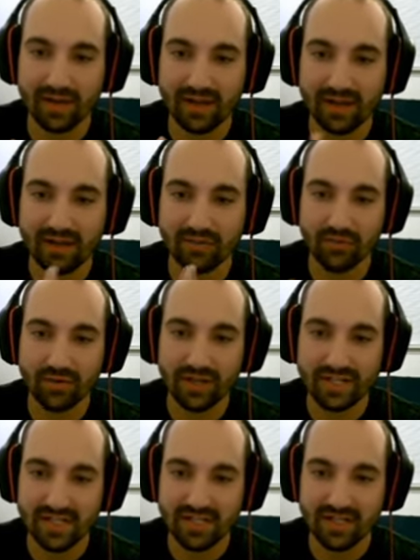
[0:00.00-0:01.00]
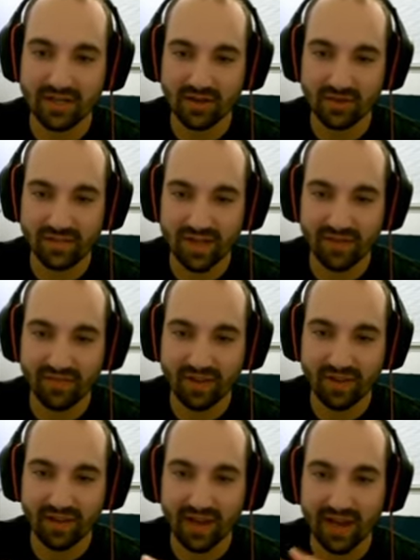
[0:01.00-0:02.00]
it in recent years. I
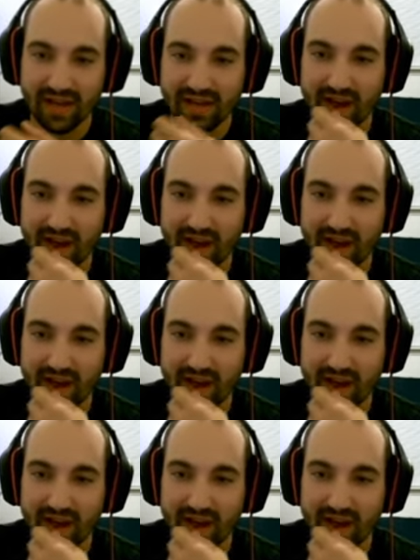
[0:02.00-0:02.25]
feel like